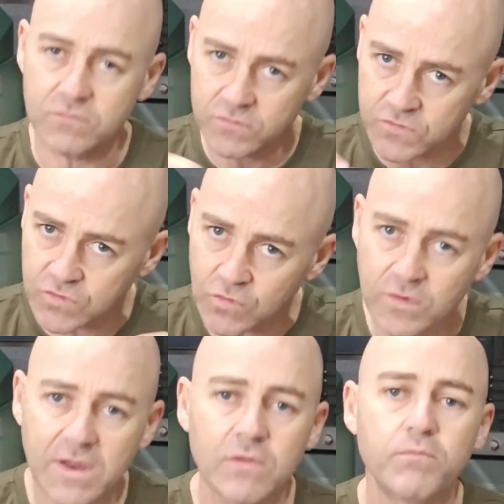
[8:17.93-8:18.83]

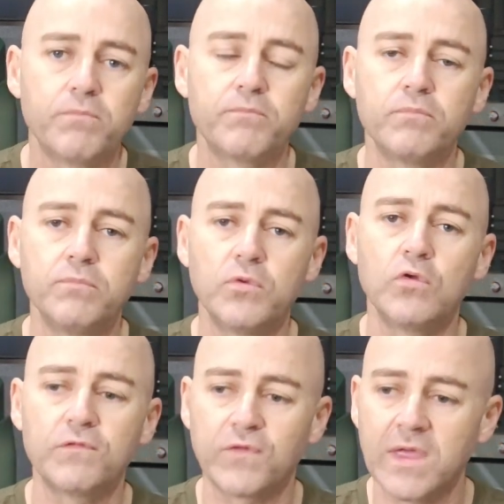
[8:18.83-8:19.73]
tuned in
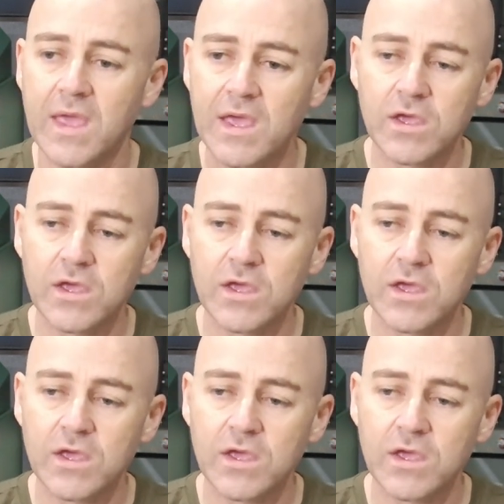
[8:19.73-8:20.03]
beautifully,